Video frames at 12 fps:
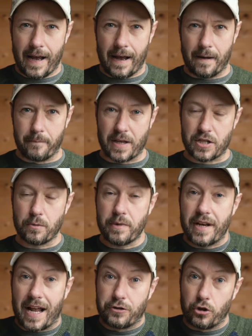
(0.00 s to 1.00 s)
It's
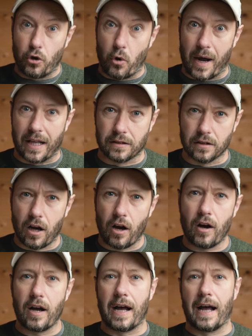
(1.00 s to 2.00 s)
something that I do quite a
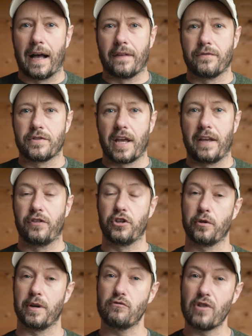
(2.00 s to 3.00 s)
lot, and if you
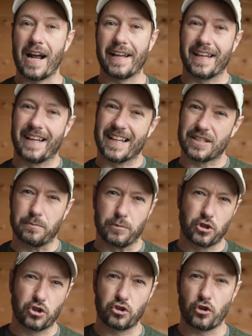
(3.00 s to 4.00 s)
do it right, you can get some
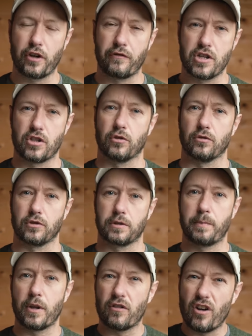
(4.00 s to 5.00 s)
stunning results,
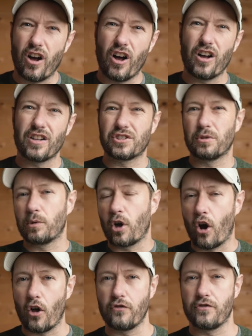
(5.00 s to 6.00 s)
but there are some
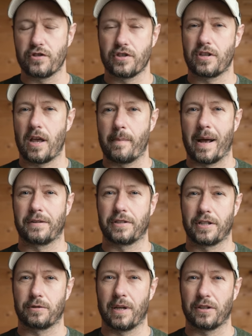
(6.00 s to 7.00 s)
cons about
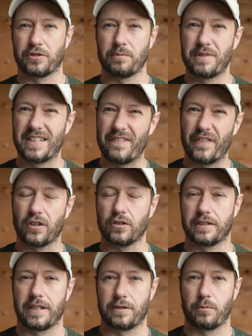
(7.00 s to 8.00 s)
it as well, some
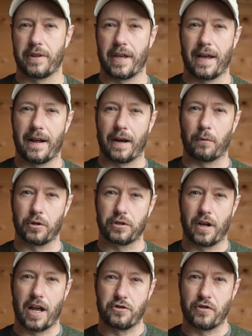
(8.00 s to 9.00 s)
difficulties with it, and I want
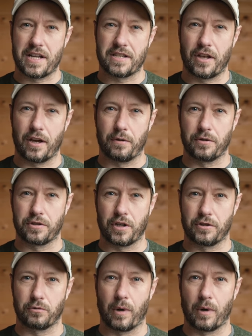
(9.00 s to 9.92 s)
to address those as